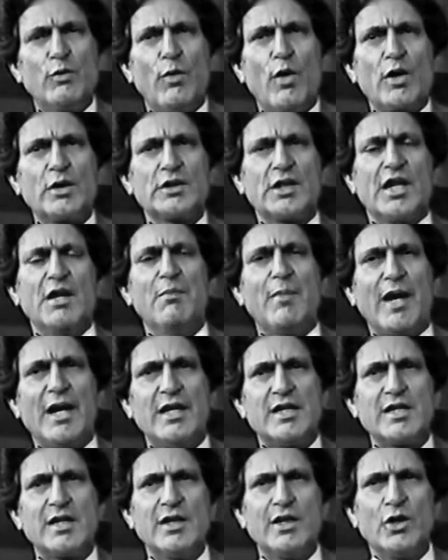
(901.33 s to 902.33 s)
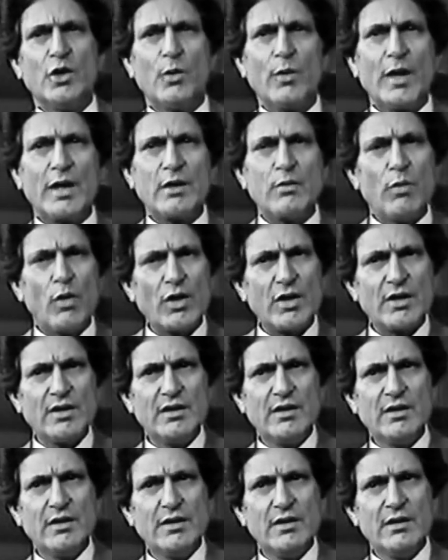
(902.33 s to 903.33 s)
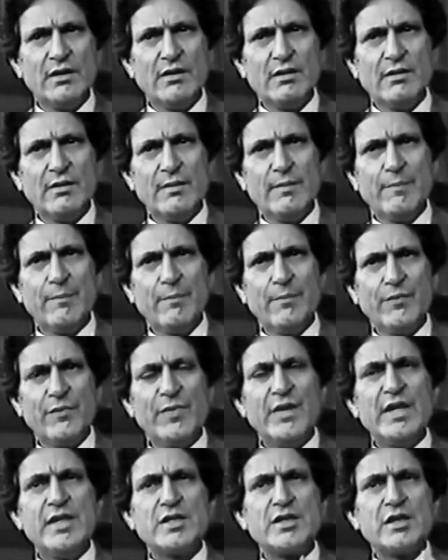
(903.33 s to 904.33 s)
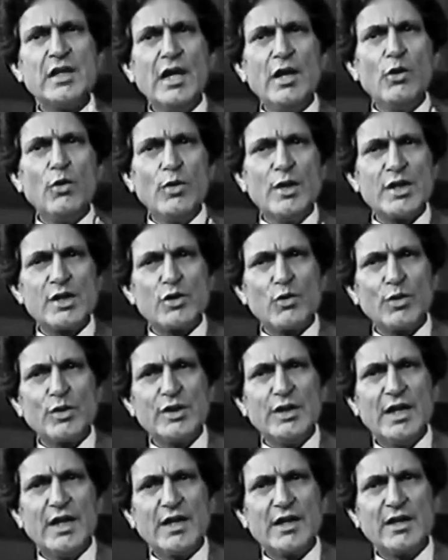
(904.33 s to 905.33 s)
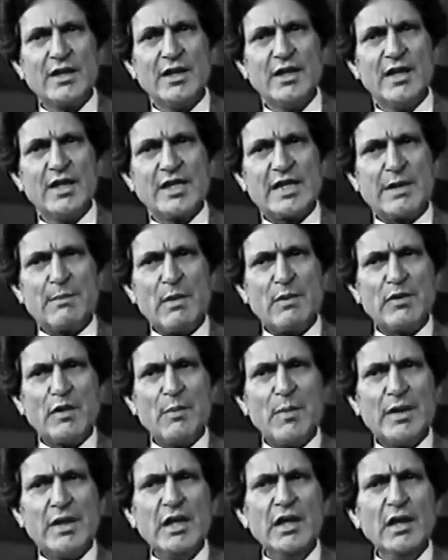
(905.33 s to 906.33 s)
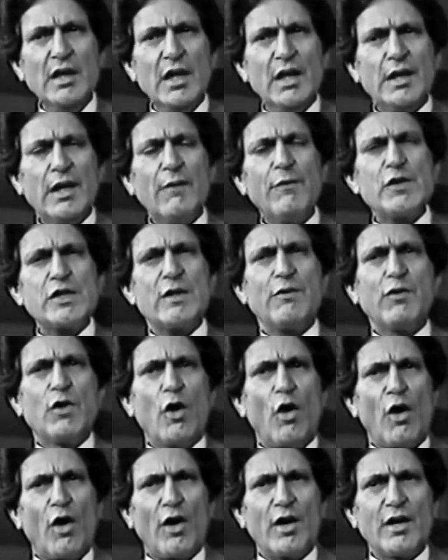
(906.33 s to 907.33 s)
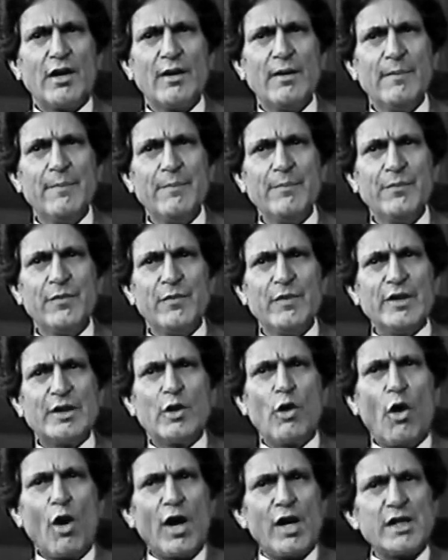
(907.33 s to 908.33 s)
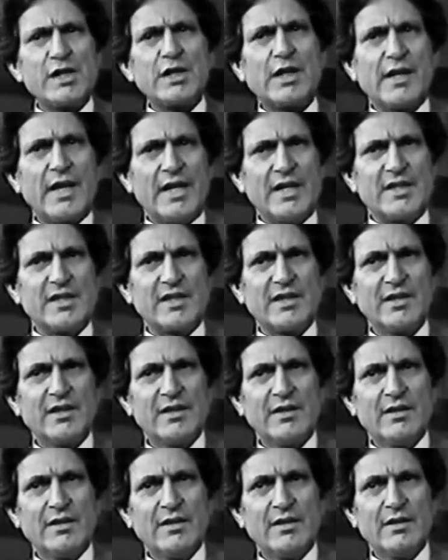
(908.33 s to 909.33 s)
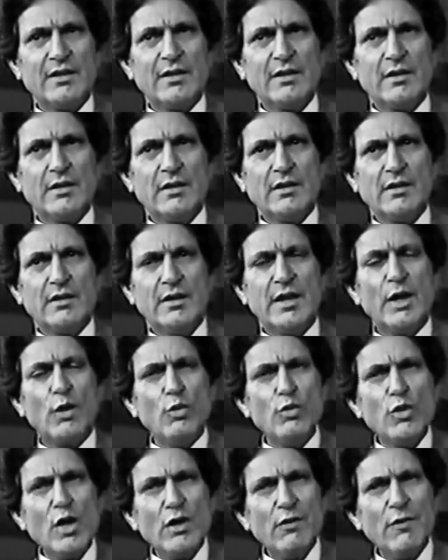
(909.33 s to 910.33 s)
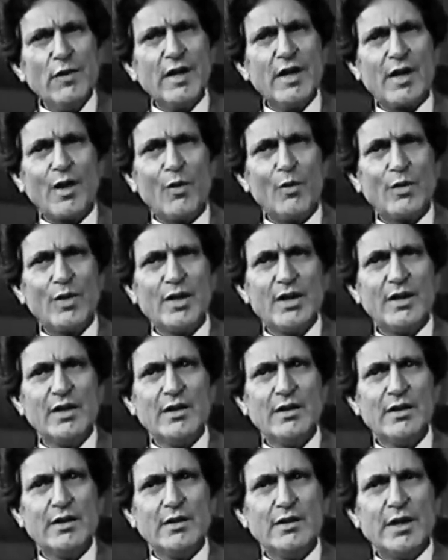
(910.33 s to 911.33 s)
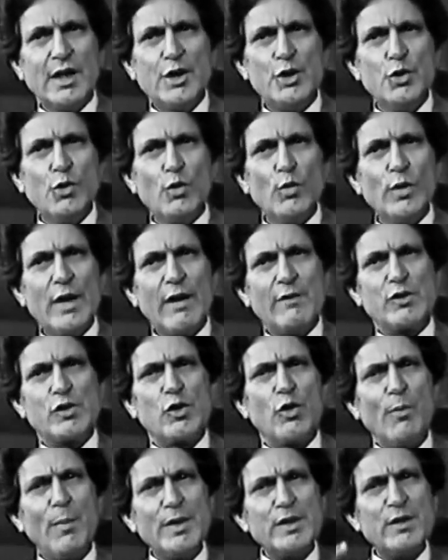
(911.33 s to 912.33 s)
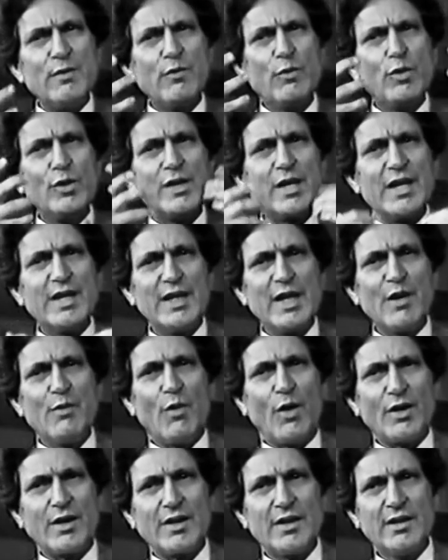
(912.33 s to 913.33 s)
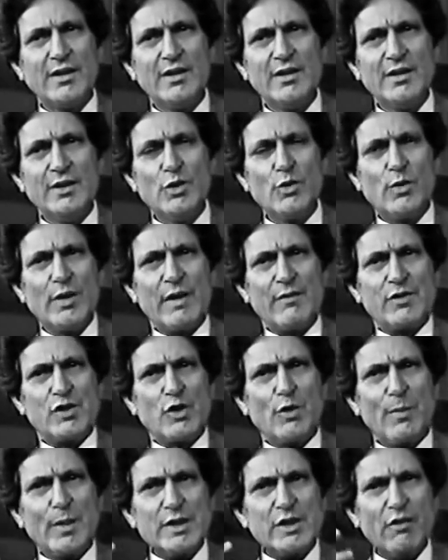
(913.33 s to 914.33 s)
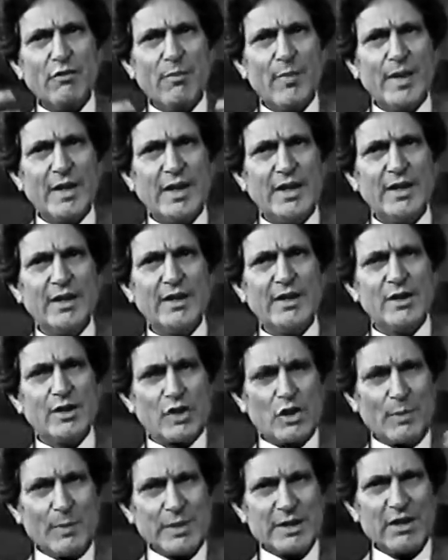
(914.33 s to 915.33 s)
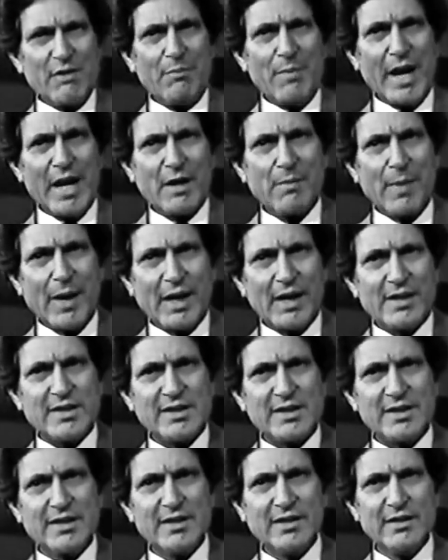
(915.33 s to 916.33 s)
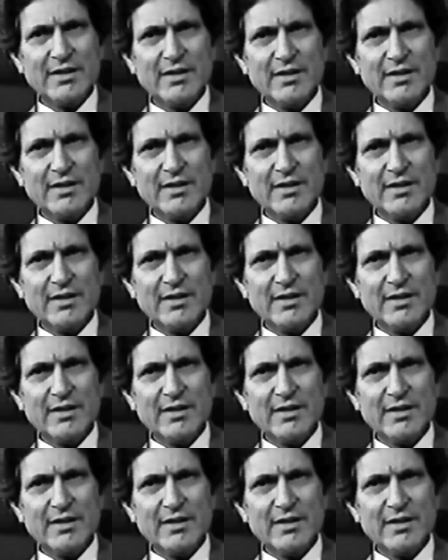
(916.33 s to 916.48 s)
to walk three miles to get water. they still could associate some of the material gifts of God with God's grace. They could not figure out that you could have so much of good drinking water, you could have so much of money, so much of bank balance,